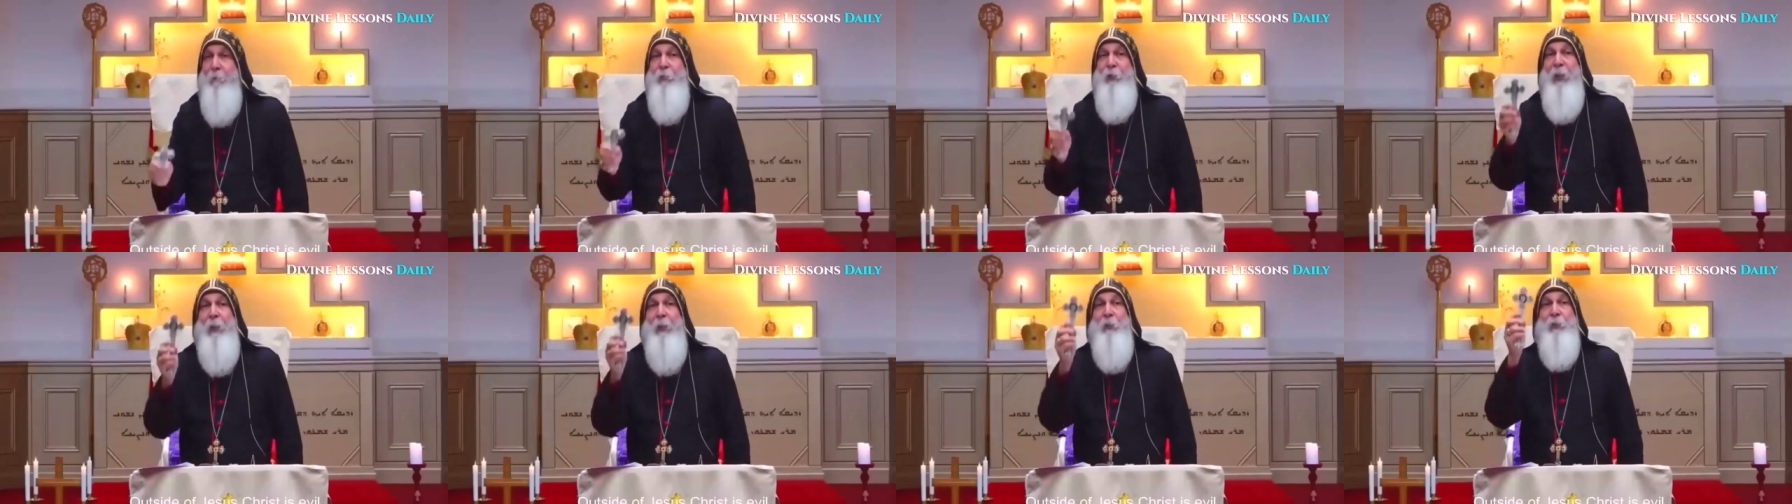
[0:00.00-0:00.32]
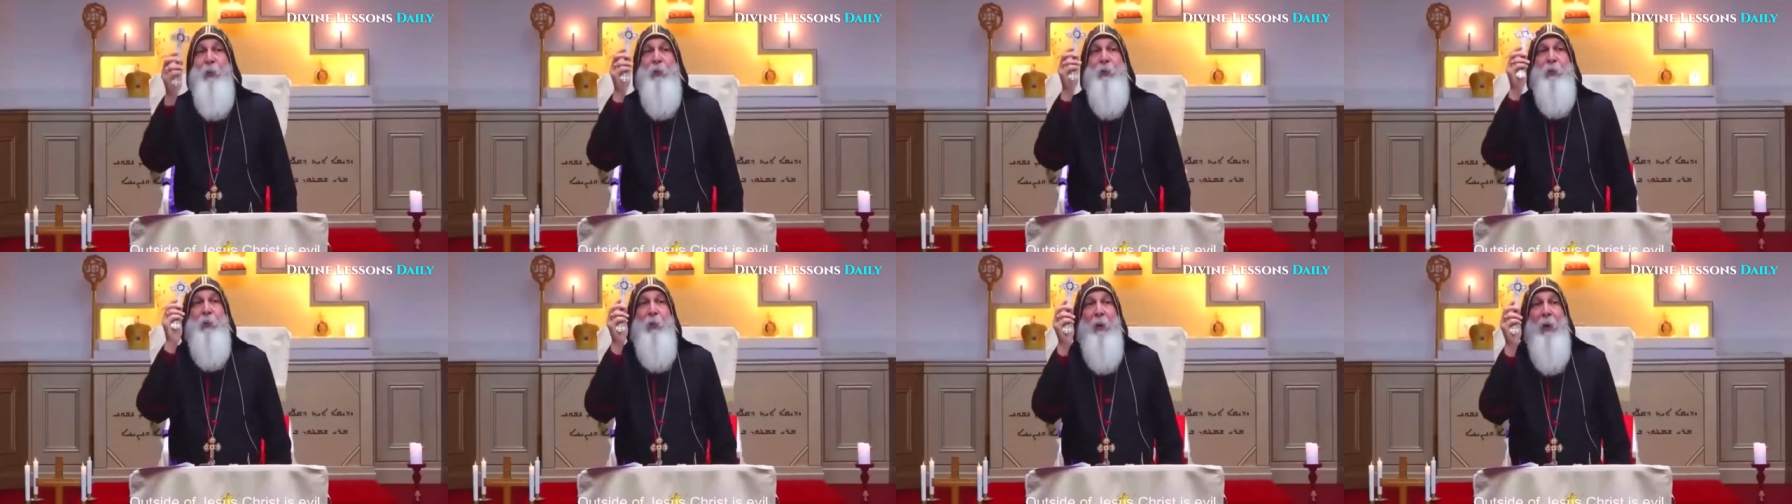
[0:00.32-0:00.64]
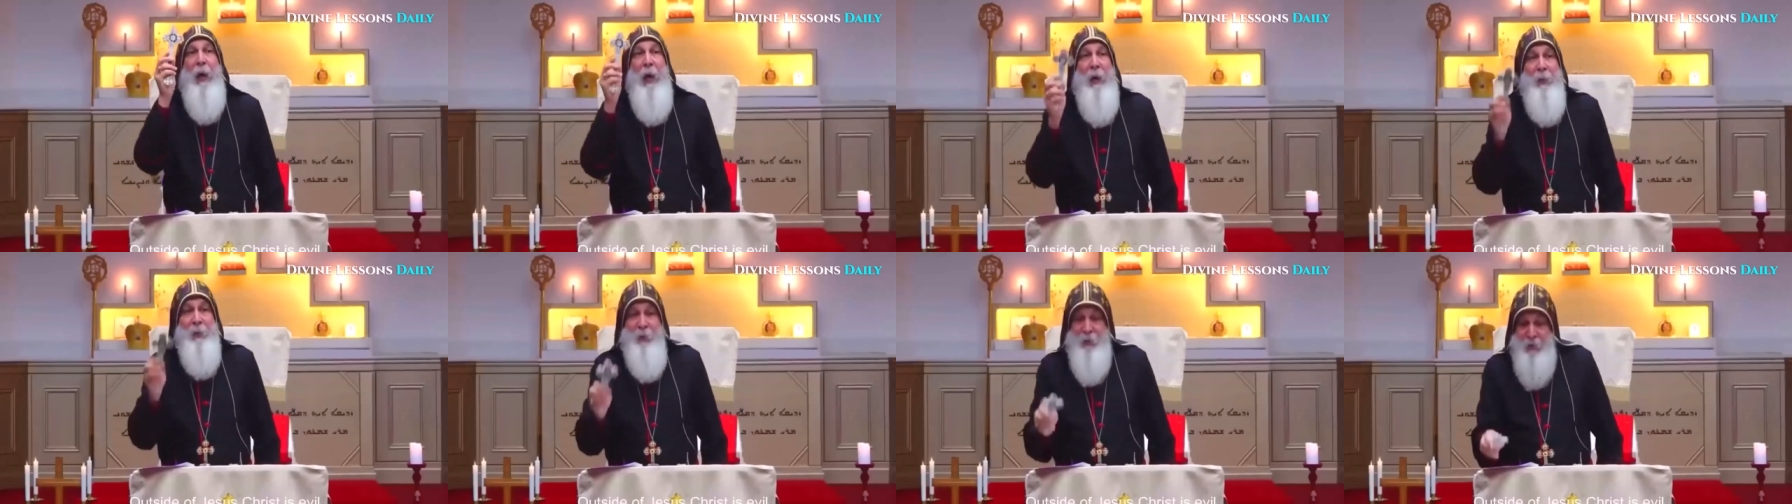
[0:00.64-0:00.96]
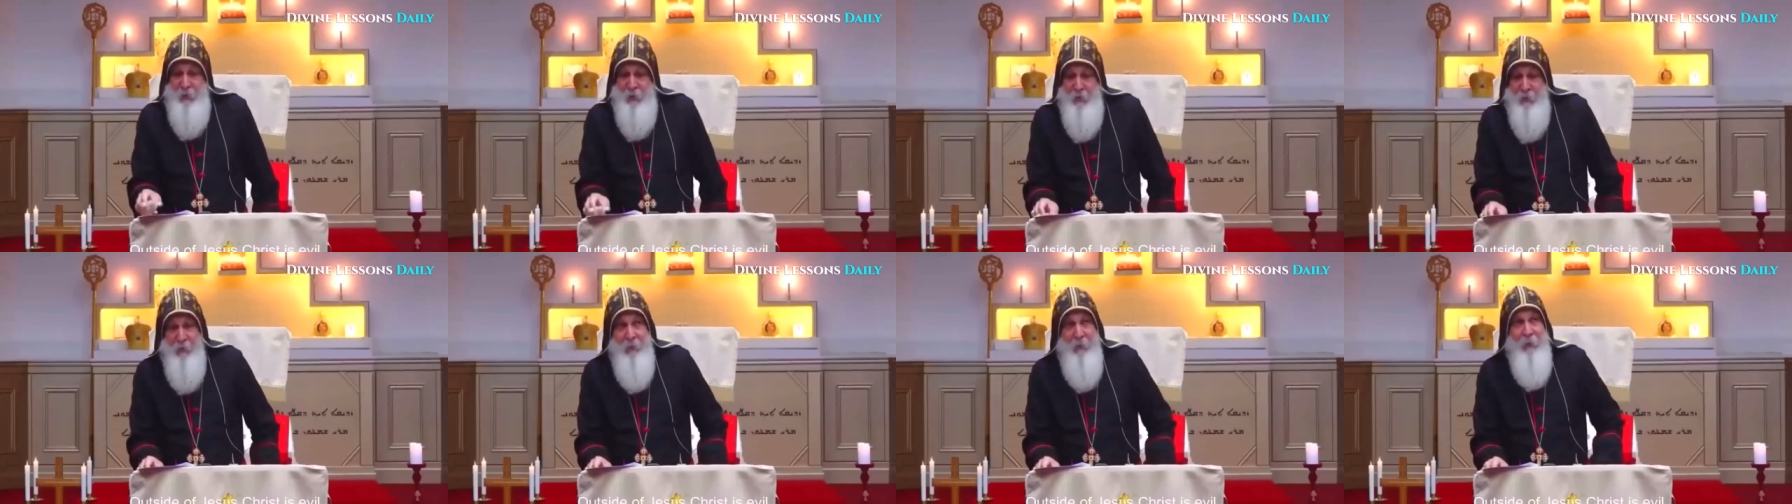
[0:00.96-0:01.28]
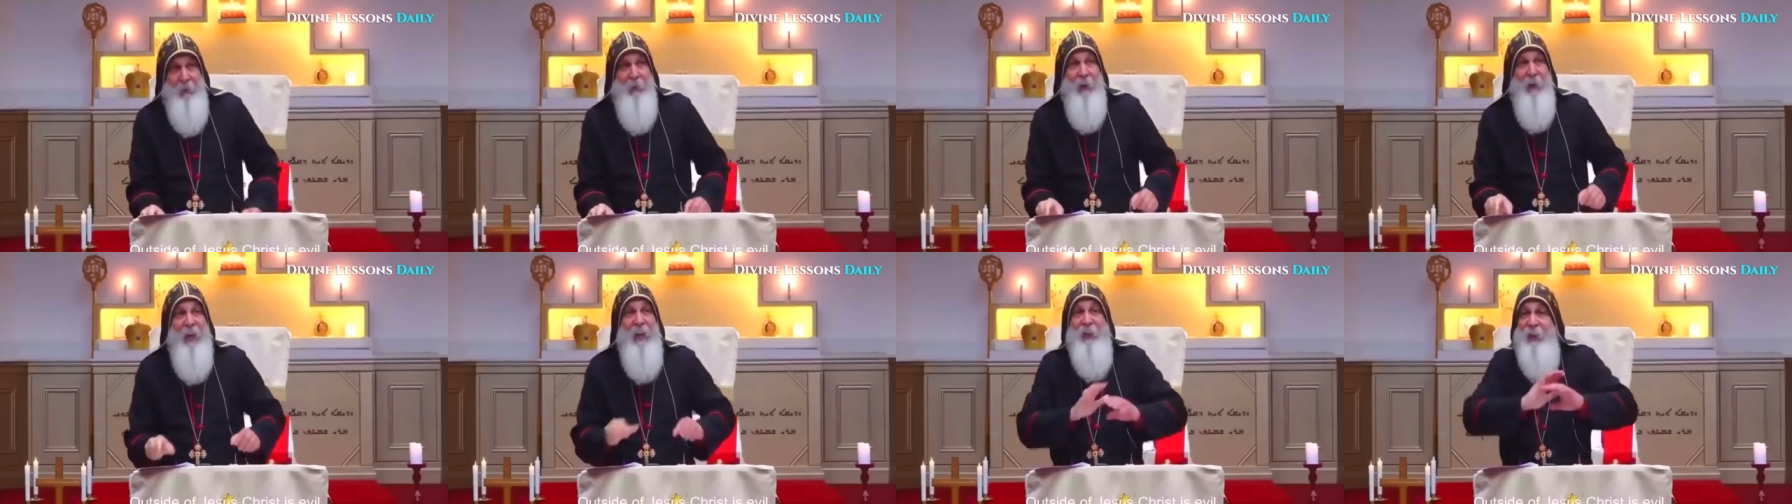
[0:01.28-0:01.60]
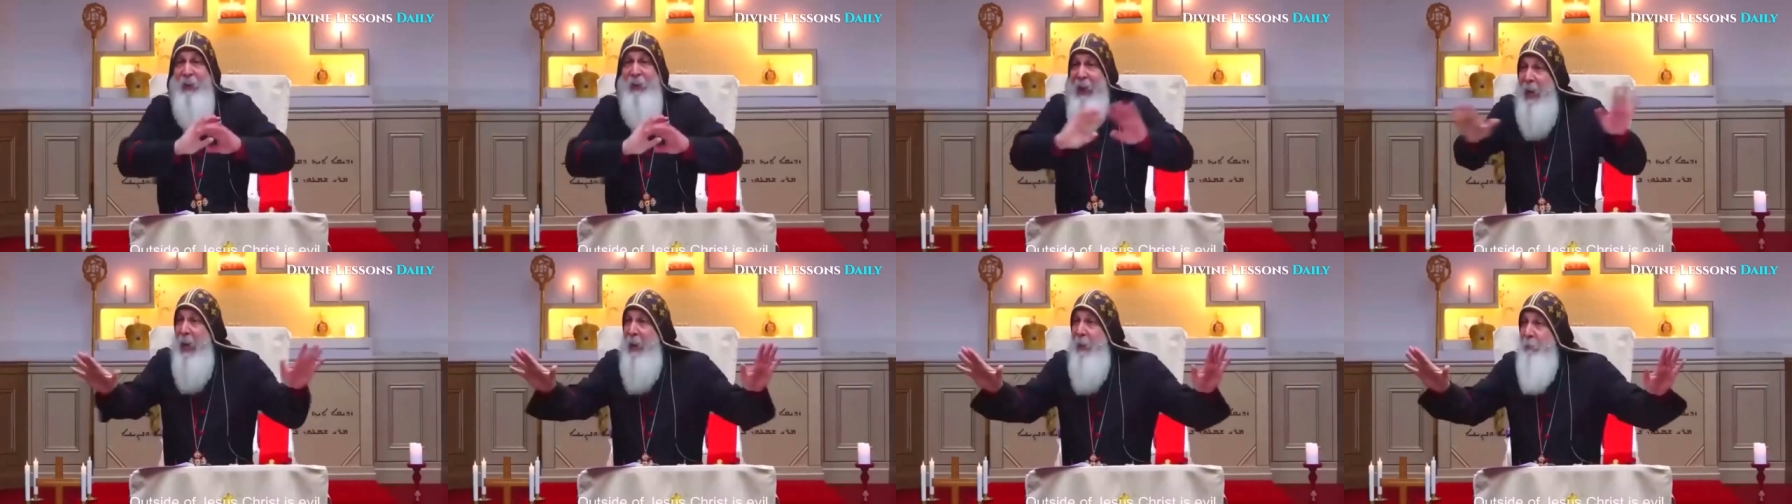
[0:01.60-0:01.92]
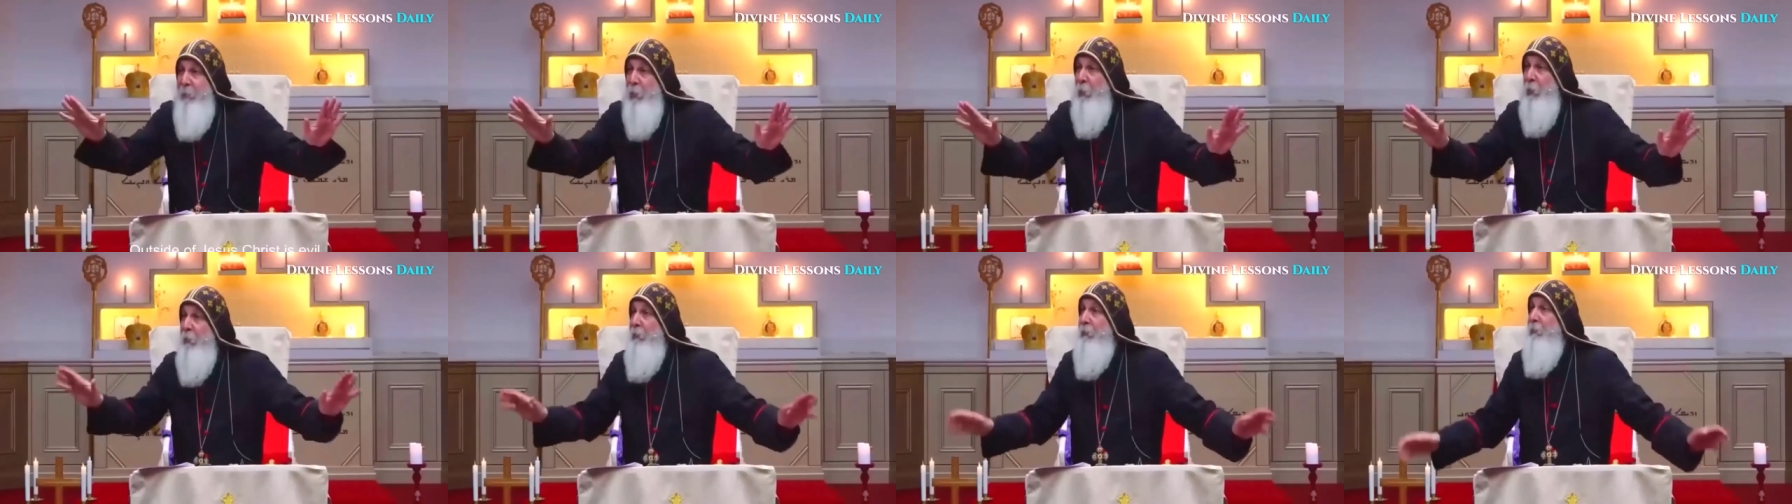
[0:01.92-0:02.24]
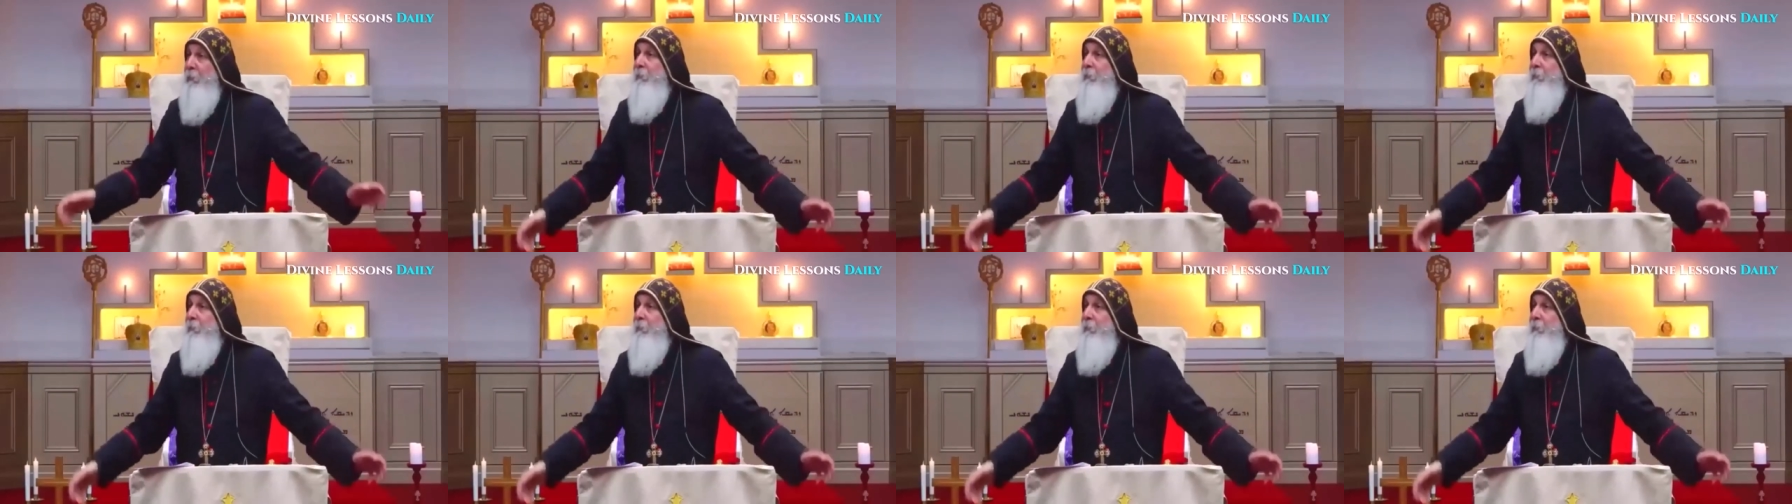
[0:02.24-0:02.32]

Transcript: Jesus Christ is evil.